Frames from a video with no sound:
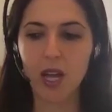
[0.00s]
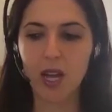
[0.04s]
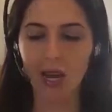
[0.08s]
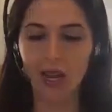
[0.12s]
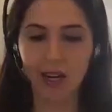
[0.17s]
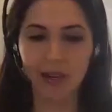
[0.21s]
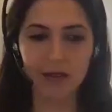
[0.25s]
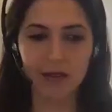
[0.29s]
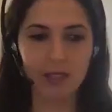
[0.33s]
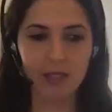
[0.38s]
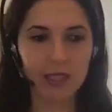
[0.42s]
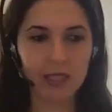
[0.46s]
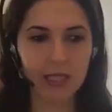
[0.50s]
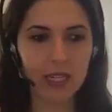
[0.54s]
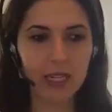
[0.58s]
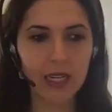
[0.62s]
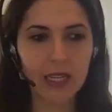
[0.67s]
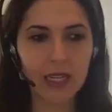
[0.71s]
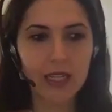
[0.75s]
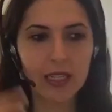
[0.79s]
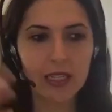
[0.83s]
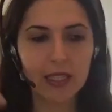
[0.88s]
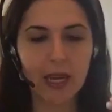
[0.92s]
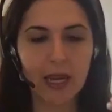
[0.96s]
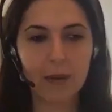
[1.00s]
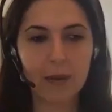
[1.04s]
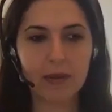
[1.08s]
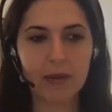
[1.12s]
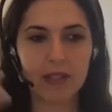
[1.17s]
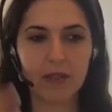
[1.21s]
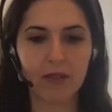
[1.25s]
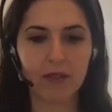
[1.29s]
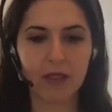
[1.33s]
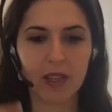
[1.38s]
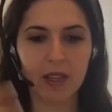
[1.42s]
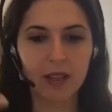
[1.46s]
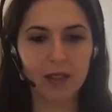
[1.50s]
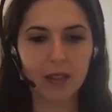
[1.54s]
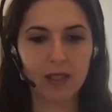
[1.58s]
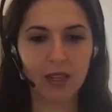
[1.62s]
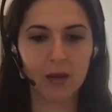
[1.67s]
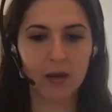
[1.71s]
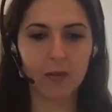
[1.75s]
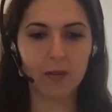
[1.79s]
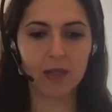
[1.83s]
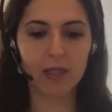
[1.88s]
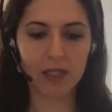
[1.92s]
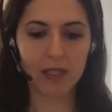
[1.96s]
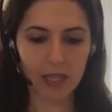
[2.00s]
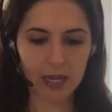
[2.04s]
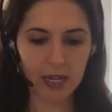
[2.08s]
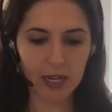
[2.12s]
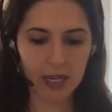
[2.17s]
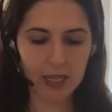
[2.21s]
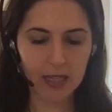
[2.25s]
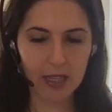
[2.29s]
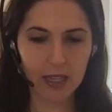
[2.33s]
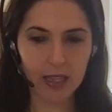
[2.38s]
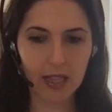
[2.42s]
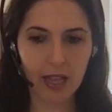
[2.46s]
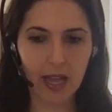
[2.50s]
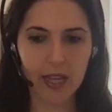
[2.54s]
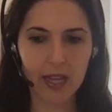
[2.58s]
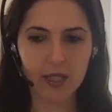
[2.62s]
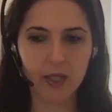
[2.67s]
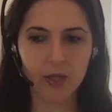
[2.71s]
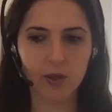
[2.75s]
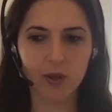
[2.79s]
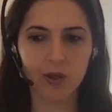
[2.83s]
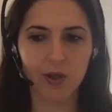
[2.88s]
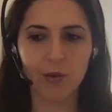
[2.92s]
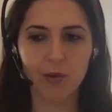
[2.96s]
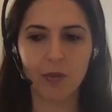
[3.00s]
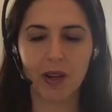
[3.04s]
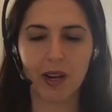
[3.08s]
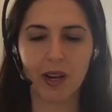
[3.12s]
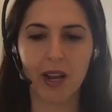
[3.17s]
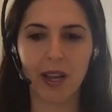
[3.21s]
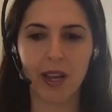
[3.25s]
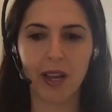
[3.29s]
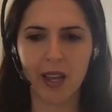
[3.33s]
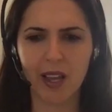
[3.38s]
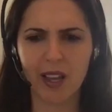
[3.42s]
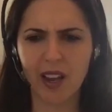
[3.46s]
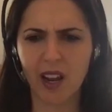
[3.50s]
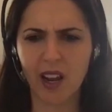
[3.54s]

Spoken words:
kind of study the types of things that I've been studying in the classroom, but I